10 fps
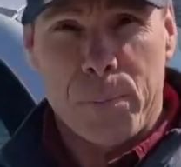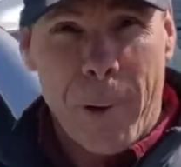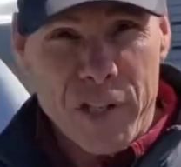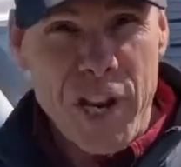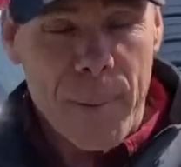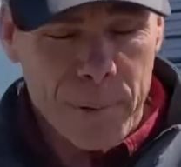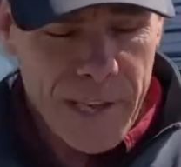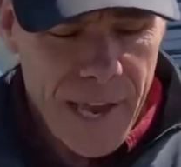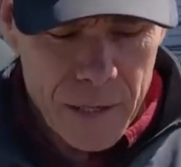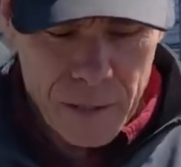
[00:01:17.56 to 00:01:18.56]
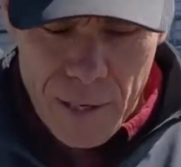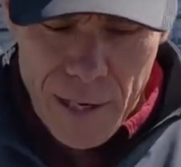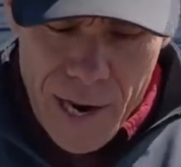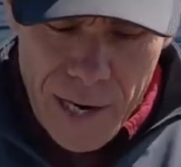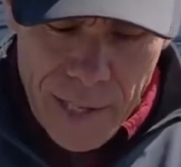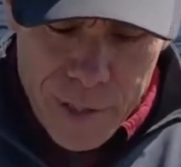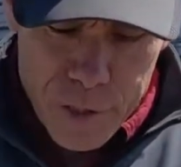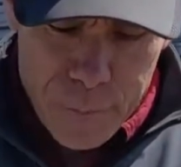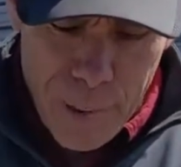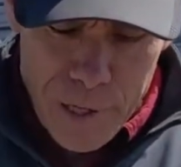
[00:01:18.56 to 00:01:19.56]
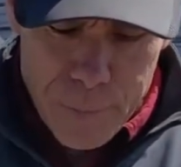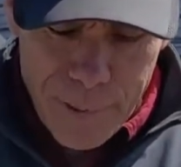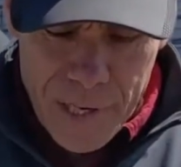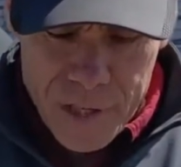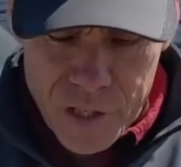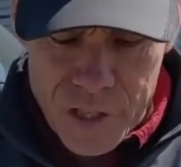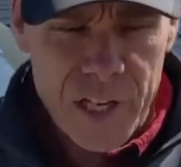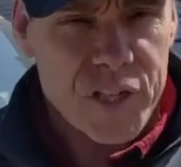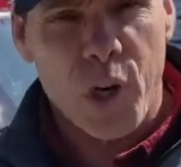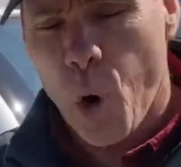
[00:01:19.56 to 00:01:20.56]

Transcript: sponge applicator. I like the sponge because it doesn't